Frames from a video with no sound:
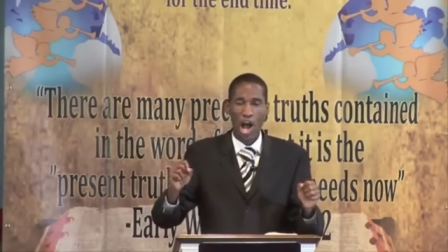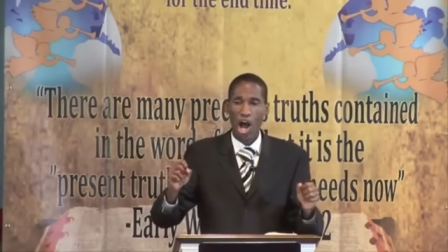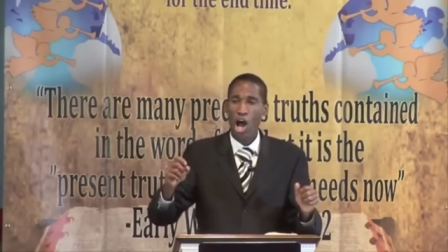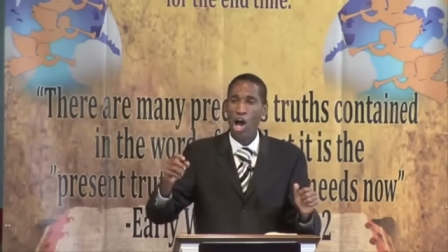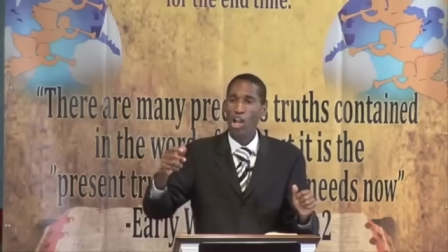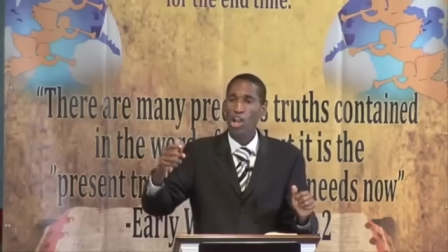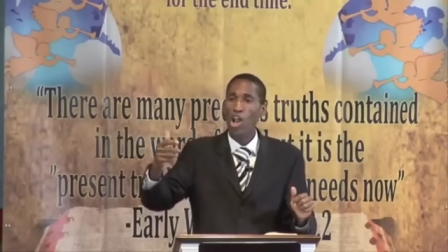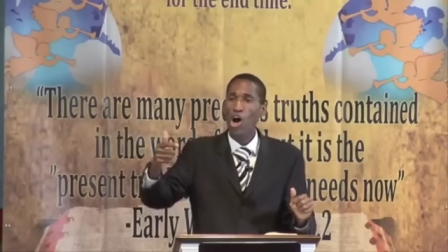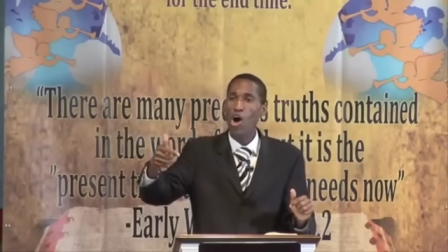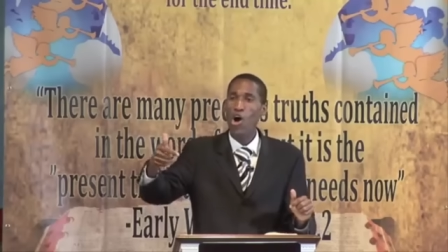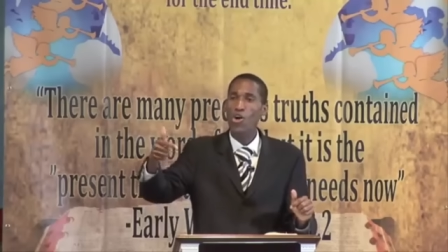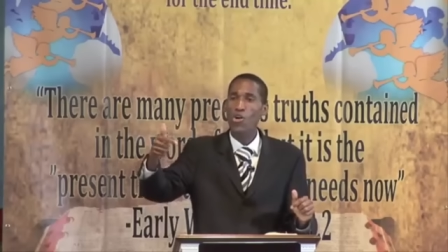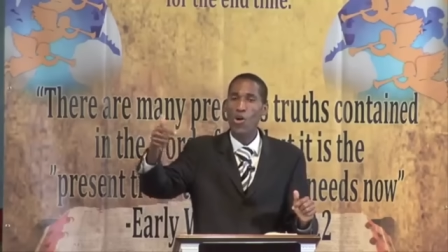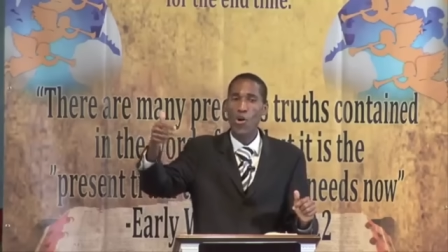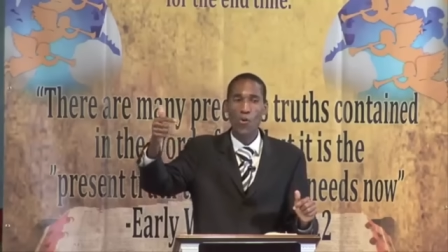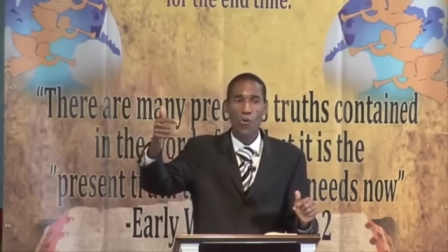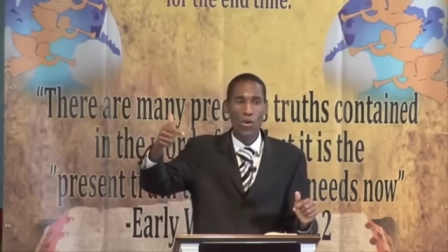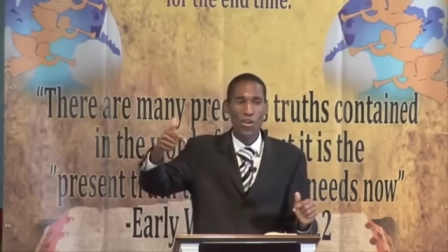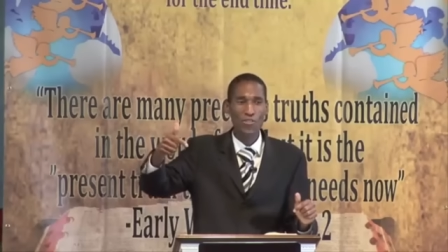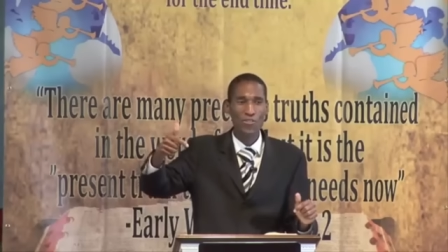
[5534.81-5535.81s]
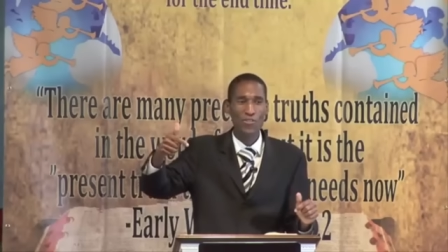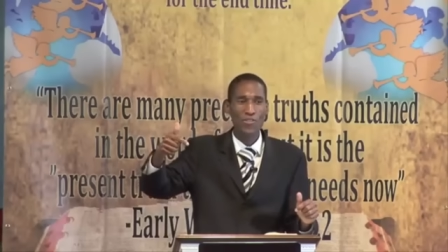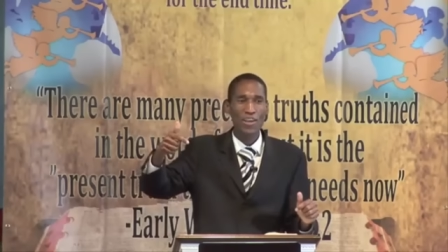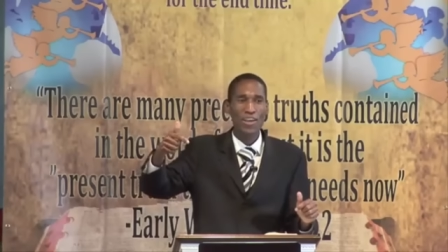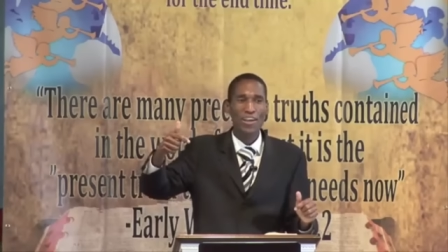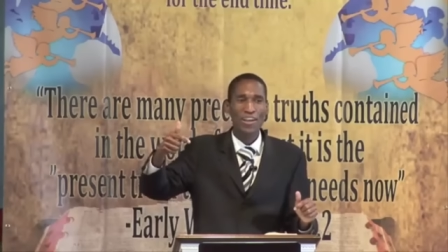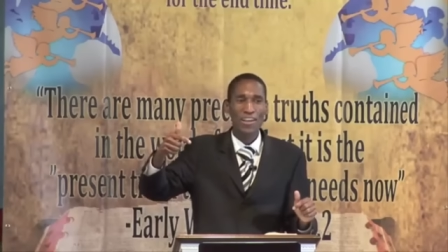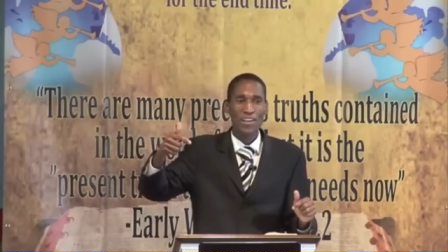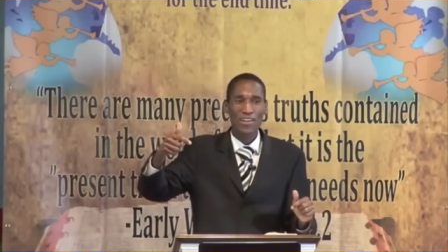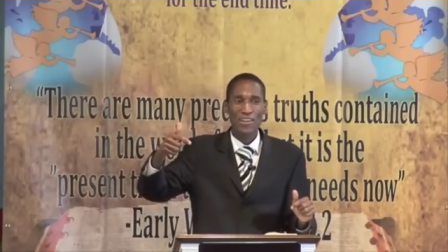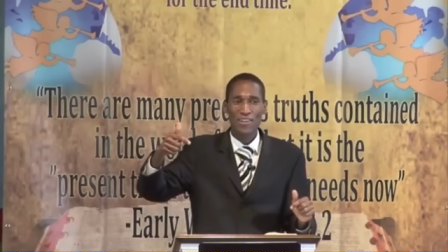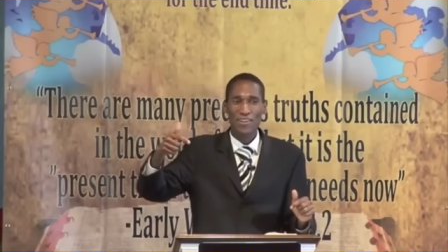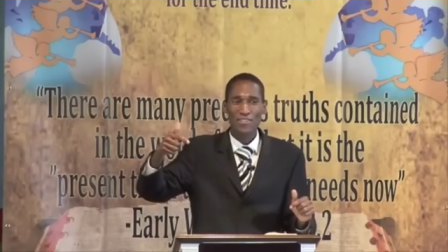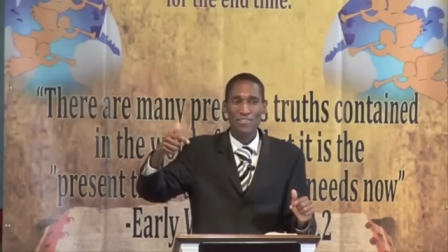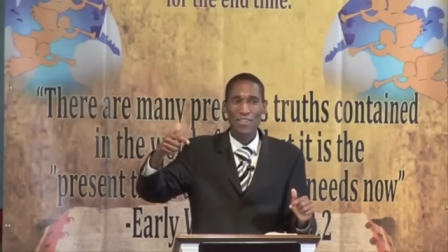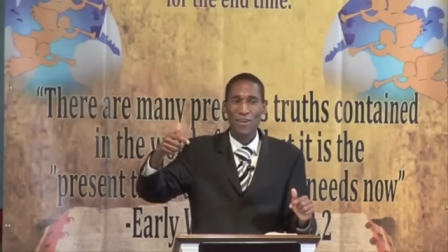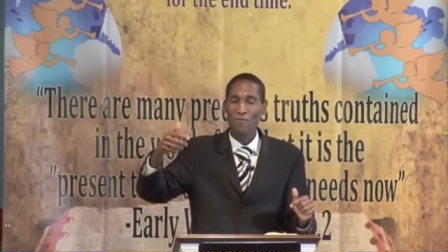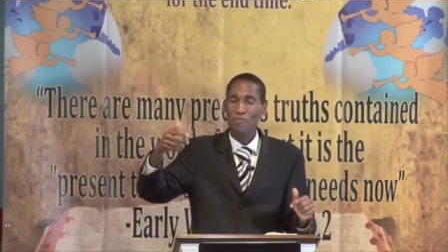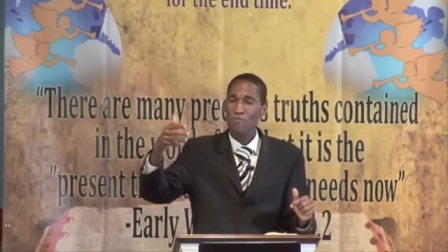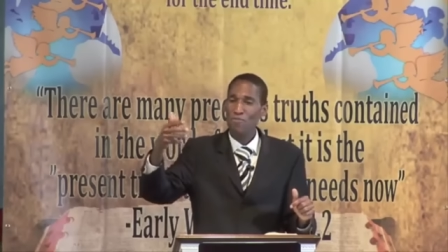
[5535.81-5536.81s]
Along with
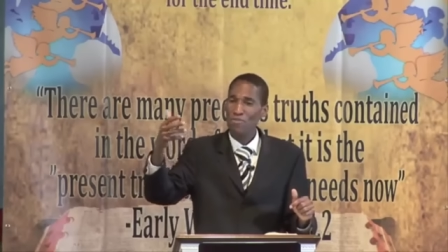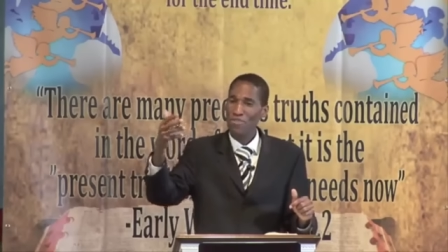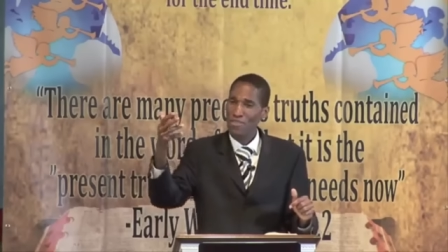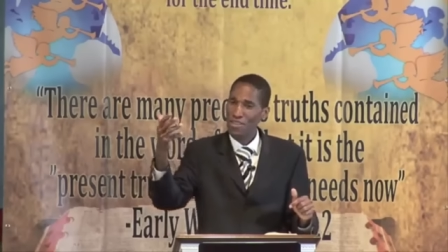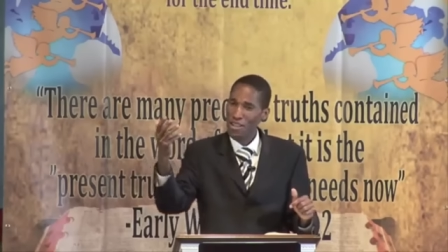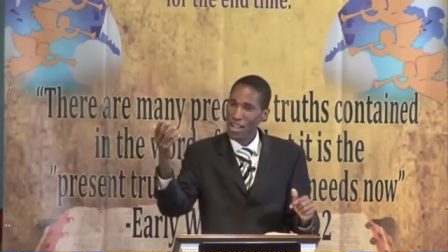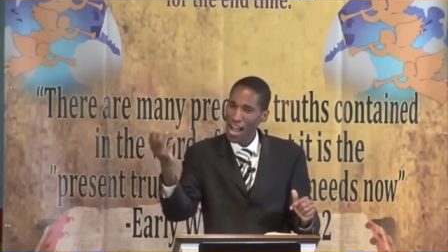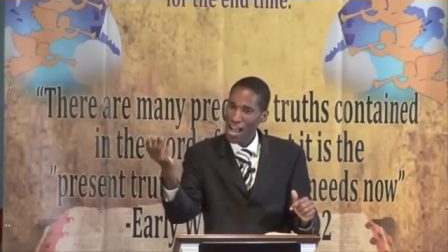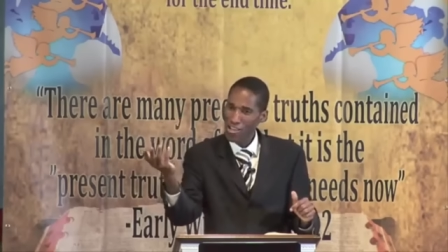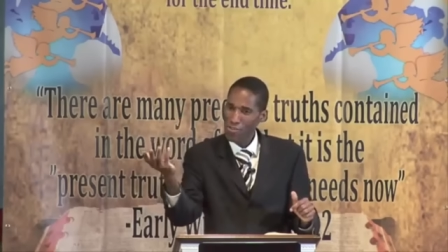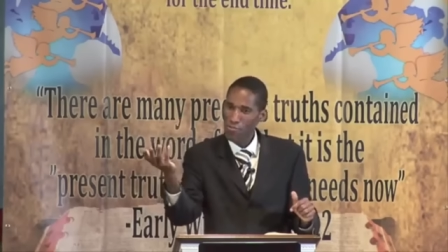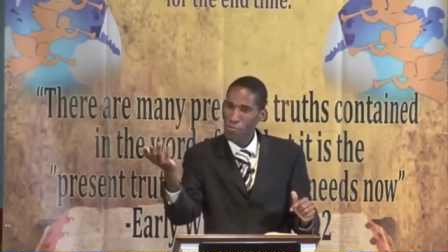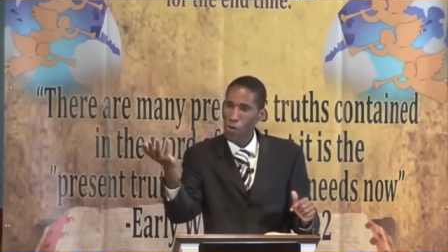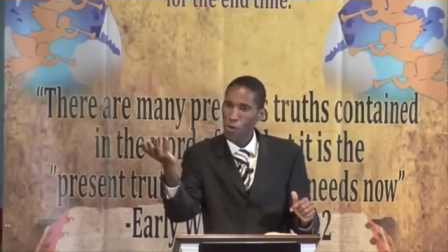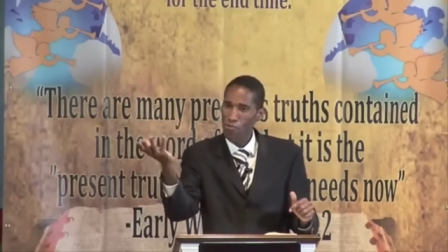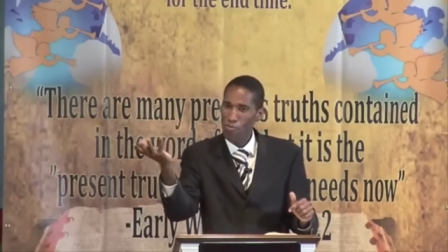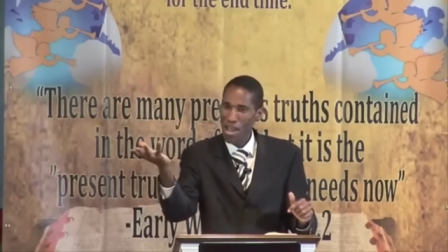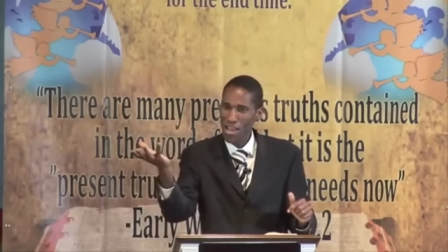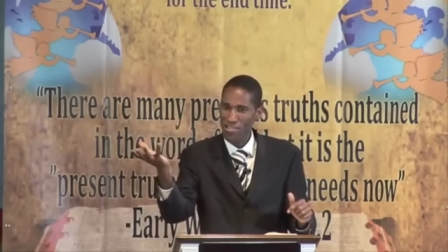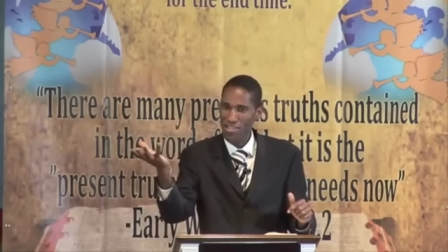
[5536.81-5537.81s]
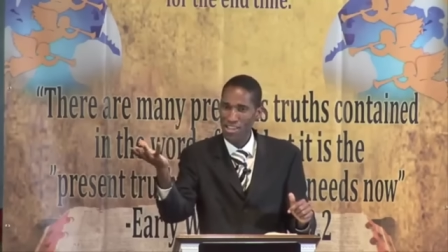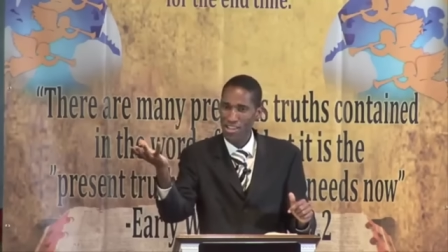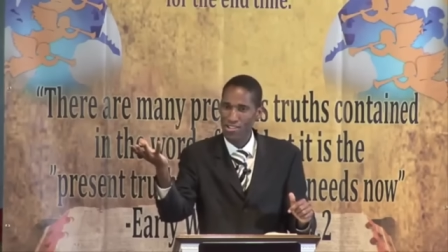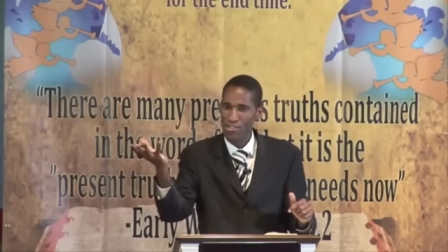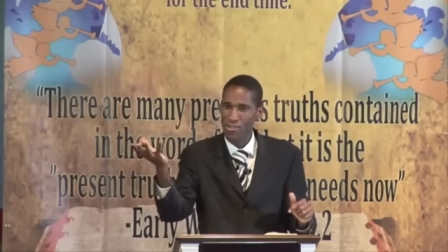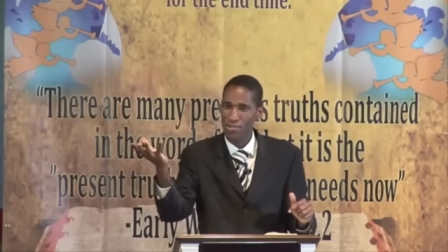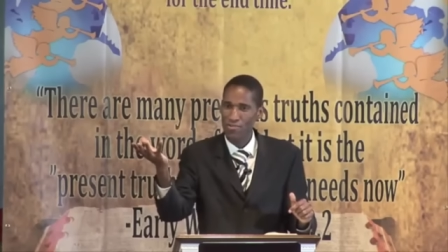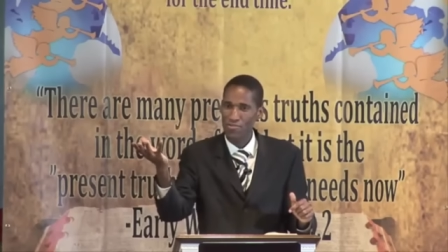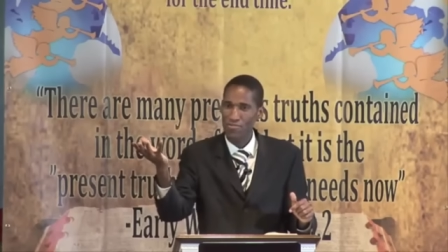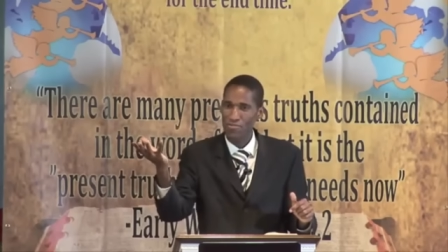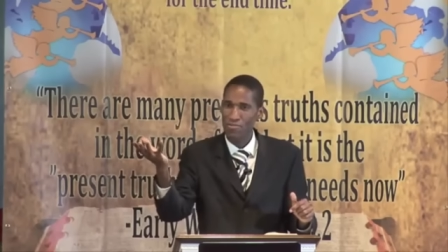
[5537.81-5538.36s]
the gospel message.